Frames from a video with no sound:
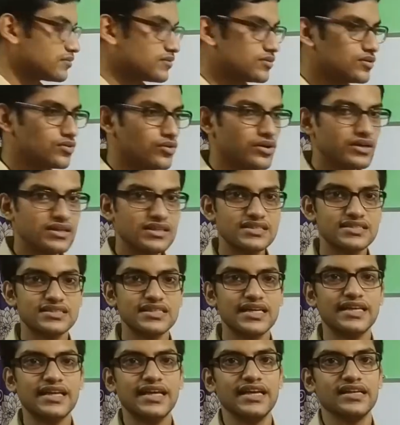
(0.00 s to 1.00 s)
20
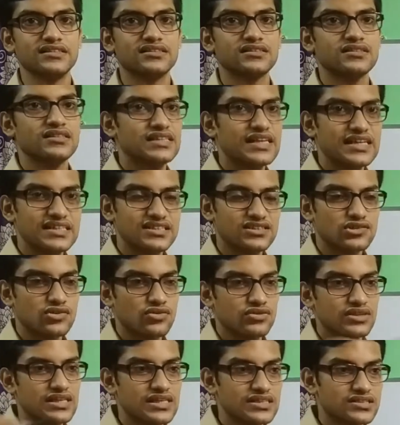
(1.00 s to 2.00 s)
settings, yes,
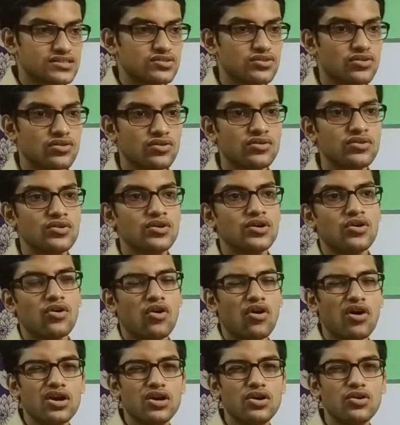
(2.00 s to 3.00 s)
no,
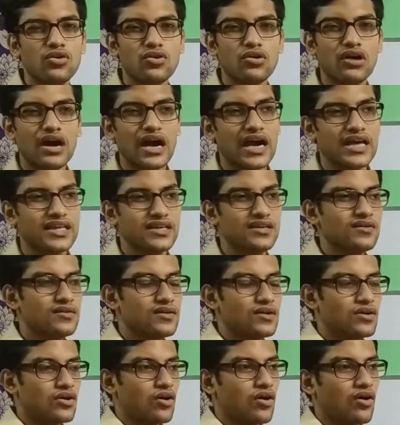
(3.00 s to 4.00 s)
or low, high,
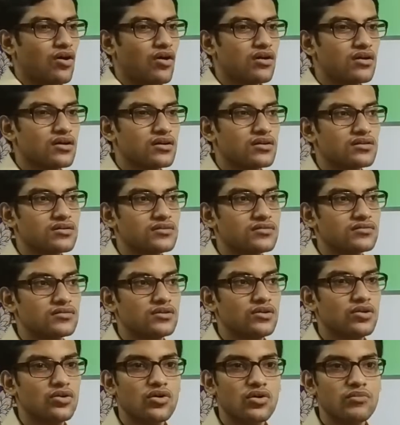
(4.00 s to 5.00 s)
or
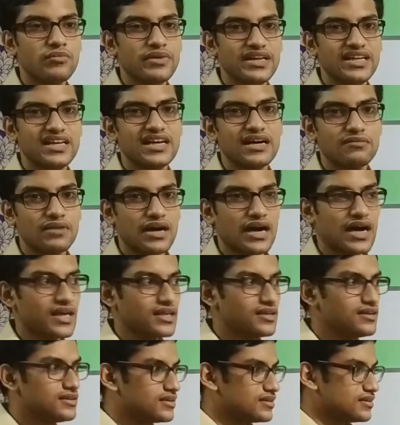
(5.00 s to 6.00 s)
low, medium, high.
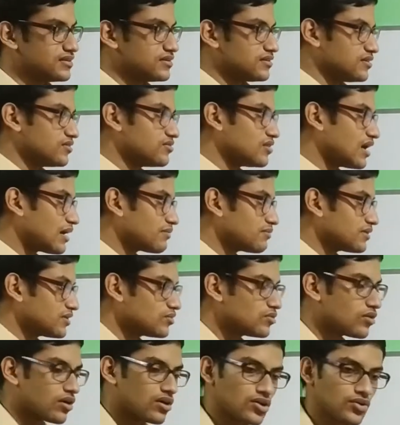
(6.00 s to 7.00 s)
You
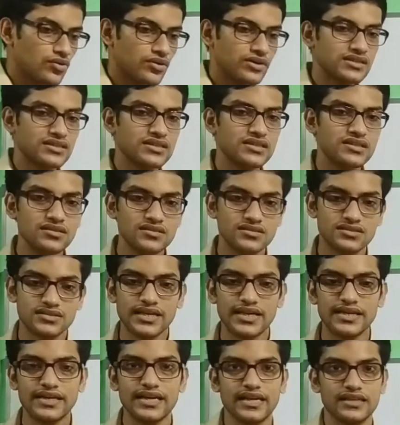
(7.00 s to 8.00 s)
got 20
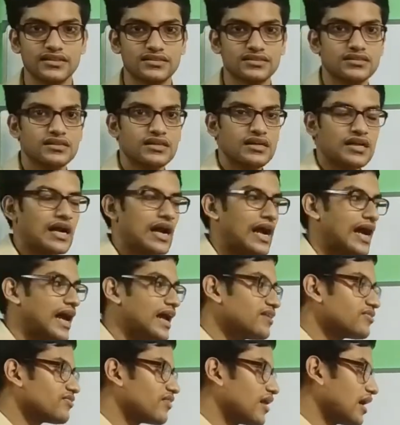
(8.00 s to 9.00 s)
settings,
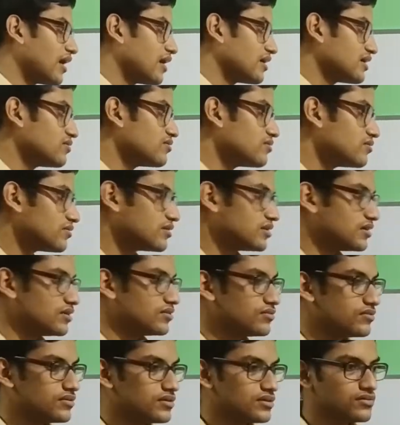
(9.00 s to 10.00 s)
and
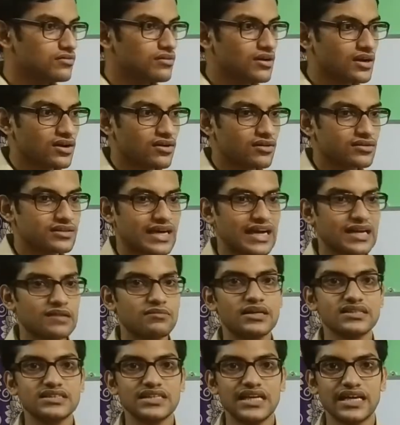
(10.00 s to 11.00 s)
you are not that
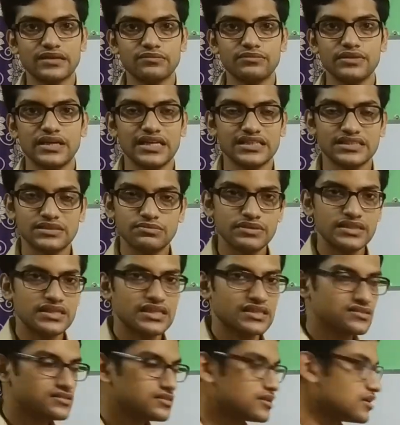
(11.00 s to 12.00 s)
much
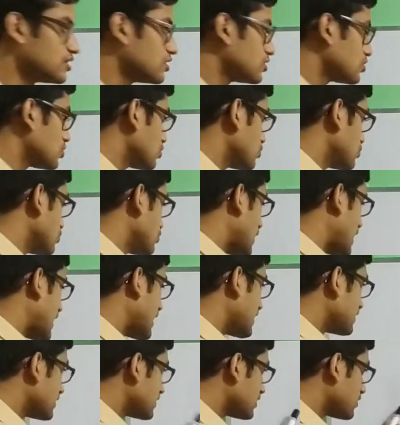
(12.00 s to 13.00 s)
experienced to
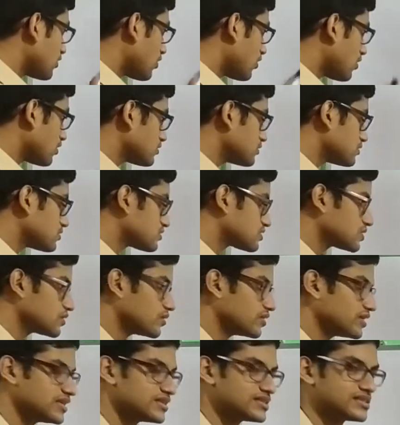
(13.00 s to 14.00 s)
handle all those
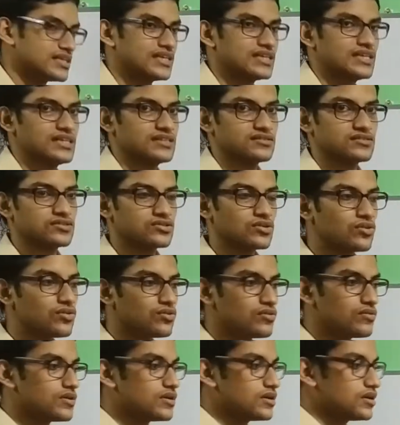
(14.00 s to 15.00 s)
20 settings.
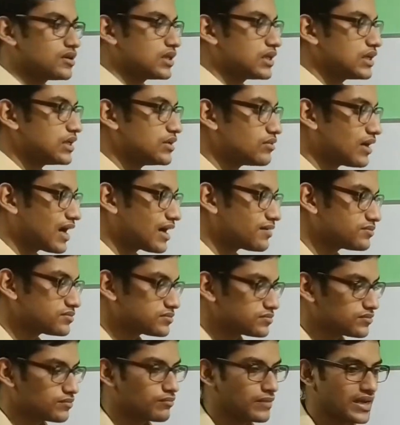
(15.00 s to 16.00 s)
So you have
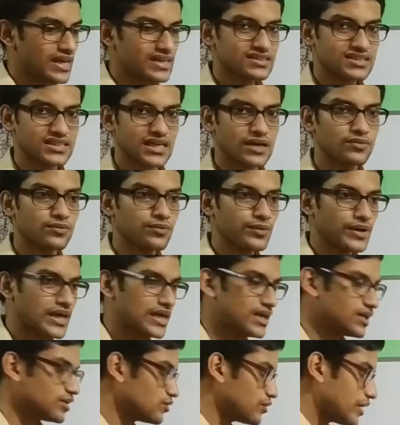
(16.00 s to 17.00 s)
made some
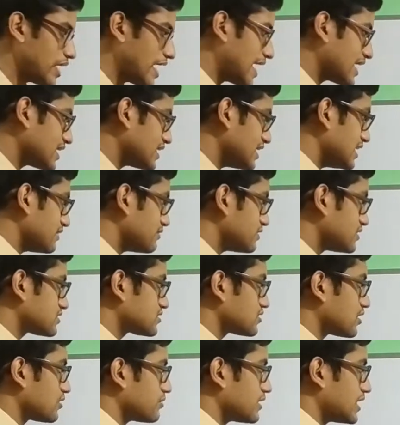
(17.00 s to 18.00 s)
way to add levels
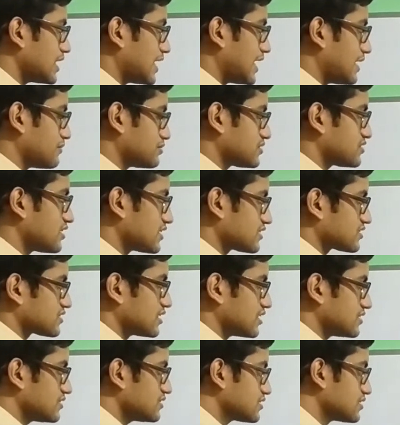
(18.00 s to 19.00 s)
of
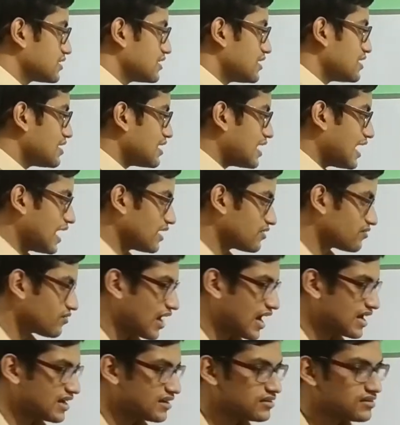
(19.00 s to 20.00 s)
abstractions, and
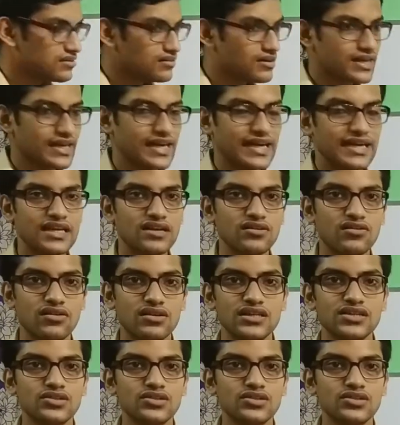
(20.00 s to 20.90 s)
finally you are getting only